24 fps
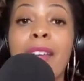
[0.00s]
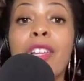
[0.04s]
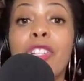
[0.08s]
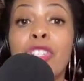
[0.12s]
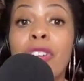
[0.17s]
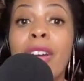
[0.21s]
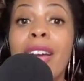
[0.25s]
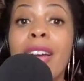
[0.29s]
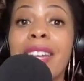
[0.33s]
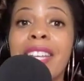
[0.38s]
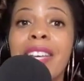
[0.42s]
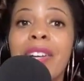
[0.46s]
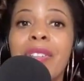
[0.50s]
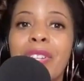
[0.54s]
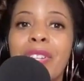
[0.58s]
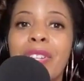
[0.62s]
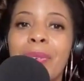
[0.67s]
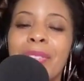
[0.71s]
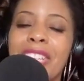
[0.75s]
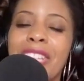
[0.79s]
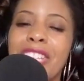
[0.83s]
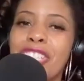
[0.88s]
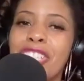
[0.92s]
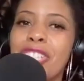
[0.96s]
attract
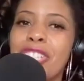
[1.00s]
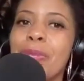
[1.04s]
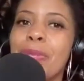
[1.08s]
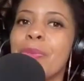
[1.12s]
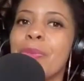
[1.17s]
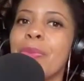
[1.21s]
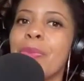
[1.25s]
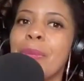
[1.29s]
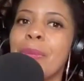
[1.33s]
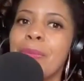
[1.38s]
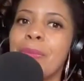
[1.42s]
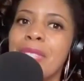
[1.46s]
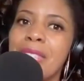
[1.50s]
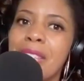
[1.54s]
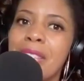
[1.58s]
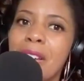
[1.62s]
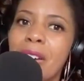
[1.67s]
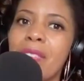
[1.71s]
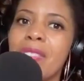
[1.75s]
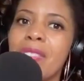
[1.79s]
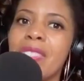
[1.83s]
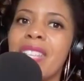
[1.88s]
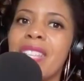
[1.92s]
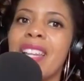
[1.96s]
healthier relationships with
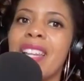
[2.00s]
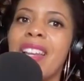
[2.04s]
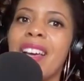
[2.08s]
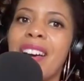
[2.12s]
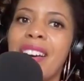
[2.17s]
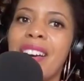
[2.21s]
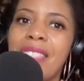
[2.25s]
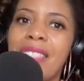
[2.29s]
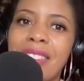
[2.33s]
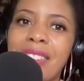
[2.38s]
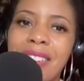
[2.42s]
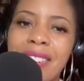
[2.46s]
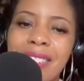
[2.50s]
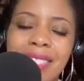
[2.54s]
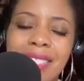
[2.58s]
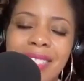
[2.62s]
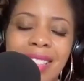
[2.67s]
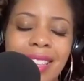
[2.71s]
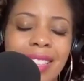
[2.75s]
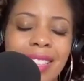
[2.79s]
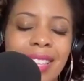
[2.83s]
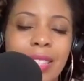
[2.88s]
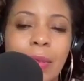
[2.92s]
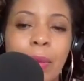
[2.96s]
themselves and others.
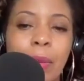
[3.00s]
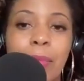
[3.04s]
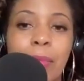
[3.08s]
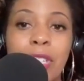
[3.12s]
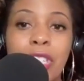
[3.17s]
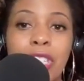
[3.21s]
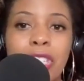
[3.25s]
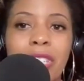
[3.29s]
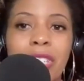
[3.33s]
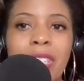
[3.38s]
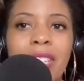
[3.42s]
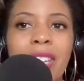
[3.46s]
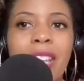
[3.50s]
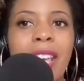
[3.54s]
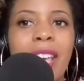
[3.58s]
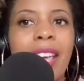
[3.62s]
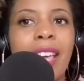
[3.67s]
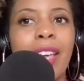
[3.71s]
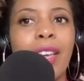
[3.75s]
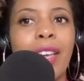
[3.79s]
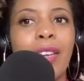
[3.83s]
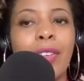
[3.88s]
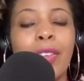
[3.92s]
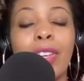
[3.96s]
Like that's my mission.
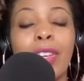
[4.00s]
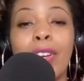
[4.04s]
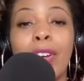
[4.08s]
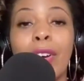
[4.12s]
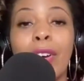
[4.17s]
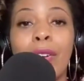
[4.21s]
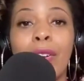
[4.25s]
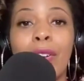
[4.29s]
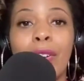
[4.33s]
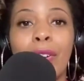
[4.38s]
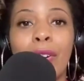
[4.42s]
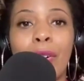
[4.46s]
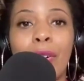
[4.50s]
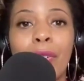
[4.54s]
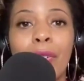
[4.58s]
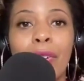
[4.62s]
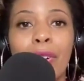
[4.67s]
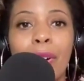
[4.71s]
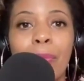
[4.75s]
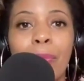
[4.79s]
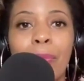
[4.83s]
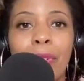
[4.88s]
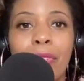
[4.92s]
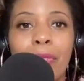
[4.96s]
You can go to
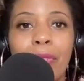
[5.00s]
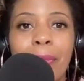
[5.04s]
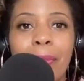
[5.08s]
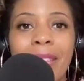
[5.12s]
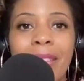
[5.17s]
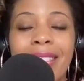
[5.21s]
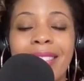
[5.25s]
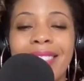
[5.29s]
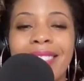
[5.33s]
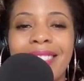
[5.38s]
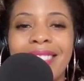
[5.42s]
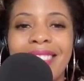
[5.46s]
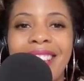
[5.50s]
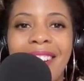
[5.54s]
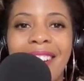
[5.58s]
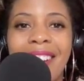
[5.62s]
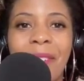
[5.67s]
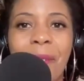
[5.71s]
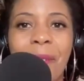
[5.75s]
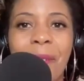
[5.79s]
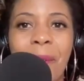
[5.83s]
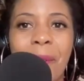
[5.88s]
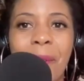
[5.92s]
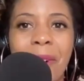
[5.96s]

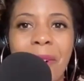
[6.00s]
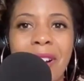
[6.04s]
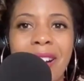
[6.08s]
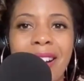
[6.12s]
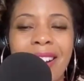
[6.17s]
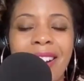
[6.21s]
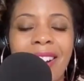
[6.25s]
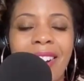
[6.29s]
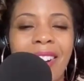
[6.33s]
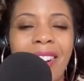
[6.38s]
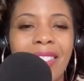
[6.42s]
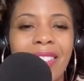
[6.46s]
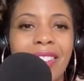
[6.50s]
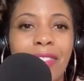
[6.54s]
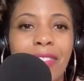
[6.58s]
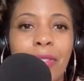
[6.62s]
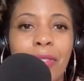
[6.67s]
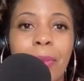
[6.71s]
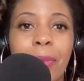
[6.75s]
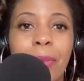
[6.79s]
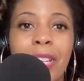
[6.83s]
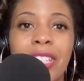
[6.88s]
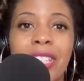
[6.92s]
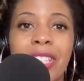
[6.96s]
gogirlmovement.org. All the
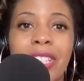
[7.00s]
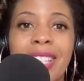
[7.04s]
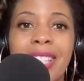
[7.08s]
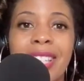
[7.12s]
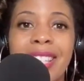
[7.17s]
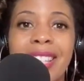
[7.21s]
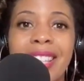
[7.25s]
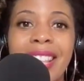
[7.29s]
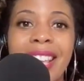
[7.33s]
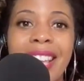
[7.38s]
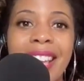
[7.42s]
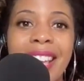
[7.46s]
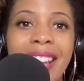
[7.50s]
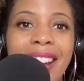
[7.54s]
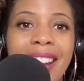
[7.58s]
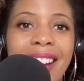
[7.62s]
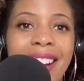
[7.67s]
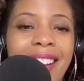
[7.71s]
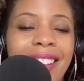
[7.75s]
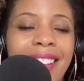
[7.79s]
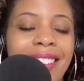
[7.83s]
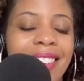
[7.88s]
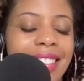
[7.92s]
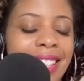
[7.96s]
information is
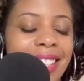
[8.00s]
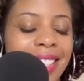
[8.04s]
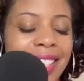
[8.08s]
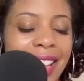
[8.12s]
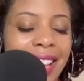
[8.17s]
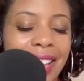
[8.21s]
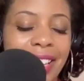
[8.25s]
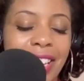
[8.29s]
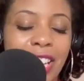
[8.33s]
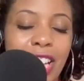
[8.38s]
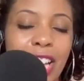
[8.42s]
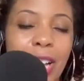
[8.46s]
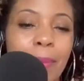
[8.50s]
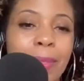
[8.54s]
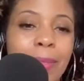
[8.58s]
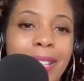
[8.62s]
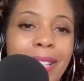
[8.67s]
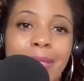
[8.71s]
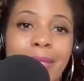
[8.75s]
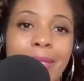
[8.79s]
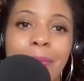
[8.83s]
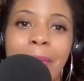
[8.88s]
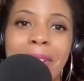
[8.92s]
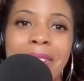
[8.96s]
there. Let's sign up.
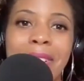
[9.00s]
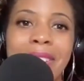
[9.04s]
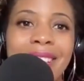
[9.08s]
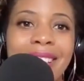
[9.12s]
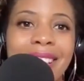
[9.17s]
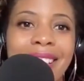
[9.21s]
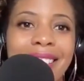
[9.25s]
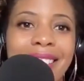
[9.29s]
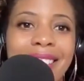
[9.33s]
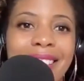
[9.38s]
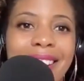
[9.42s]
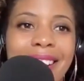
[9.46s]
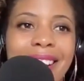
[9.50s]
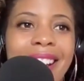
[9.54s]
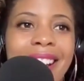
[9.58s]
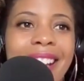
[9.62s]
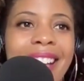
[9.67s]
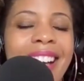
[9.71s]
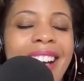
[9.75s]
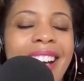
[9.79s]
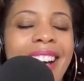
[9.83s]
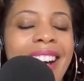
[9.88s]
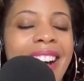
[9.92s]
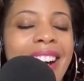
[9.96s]
Let's work together.